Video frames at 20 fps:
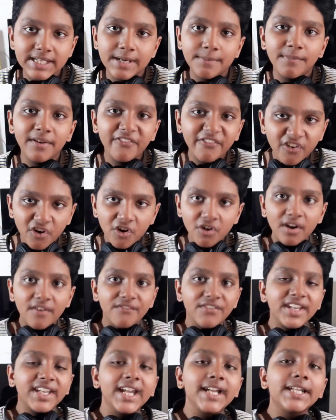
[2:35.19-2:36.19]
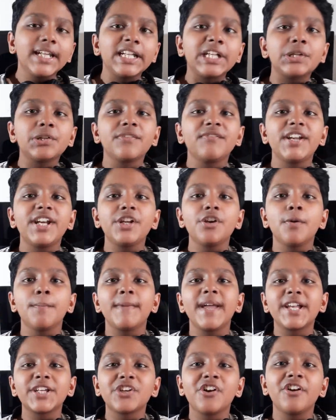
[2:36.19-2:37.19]
And before we get into the video,
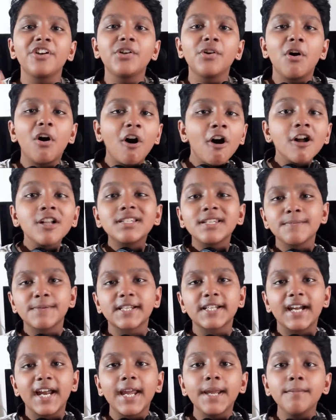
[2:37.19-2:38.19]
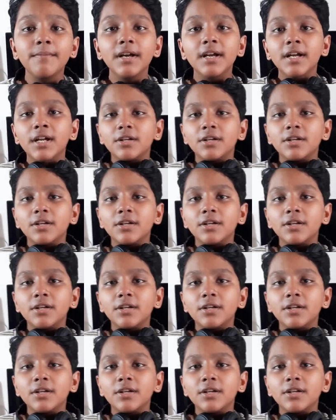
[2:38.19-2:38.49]
make sure you all subscribe